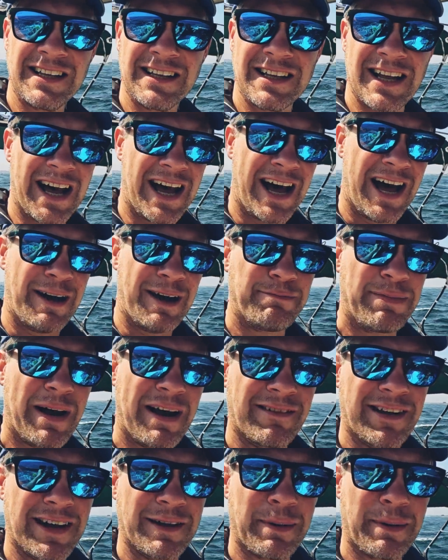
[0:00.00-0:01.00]

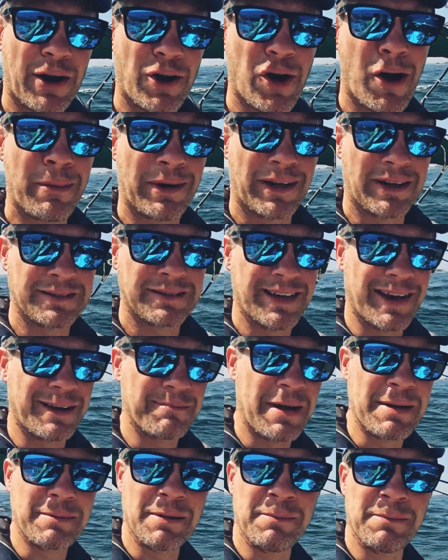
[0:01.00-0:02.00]
Apparently a bit comical seeing
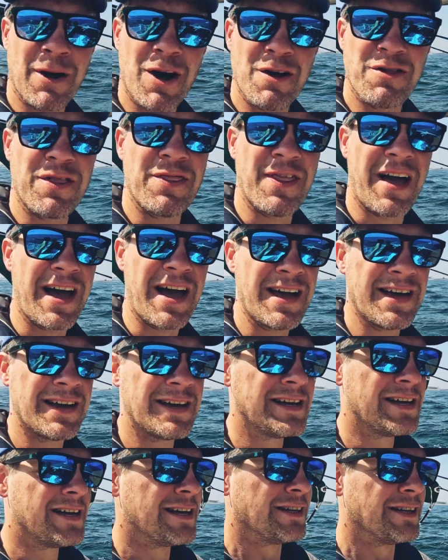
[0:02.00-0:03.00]
people berthing there.
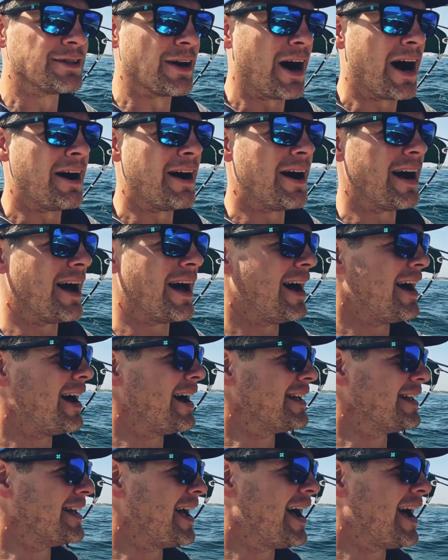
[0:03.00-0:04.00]
So
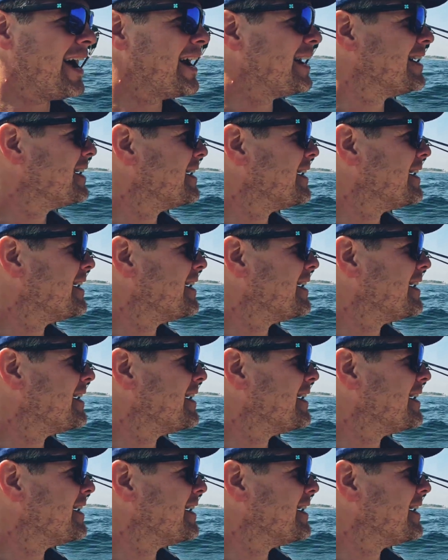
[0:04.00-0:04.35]
yeah,